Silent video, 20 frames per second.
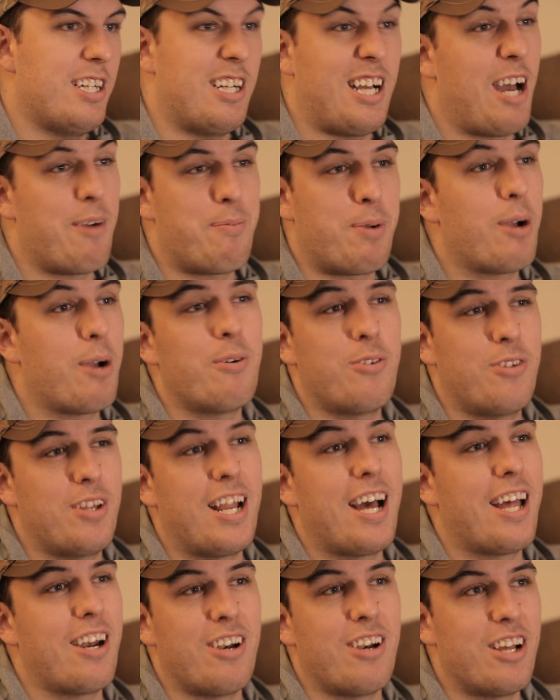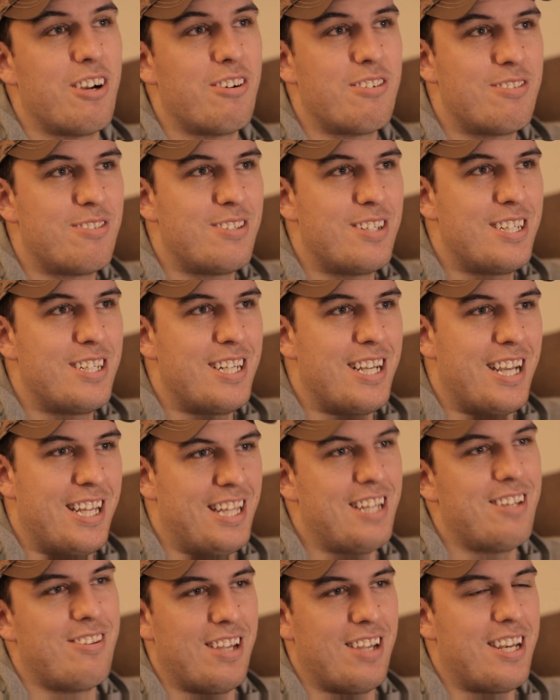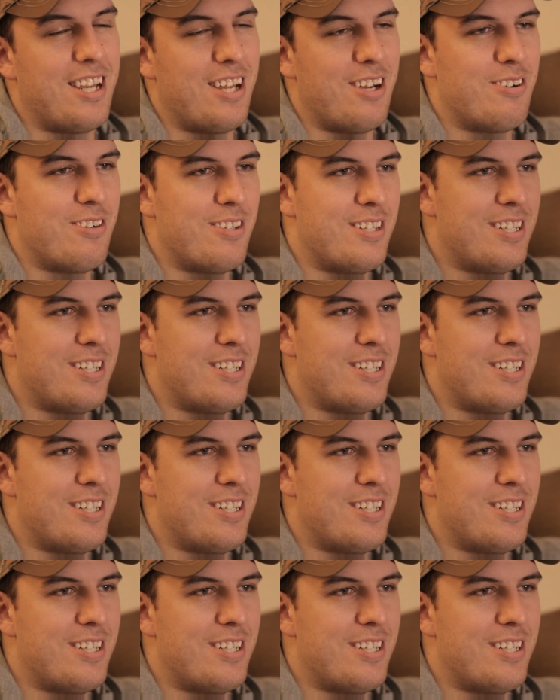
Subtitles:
I probably would have said I don't know, and then said no.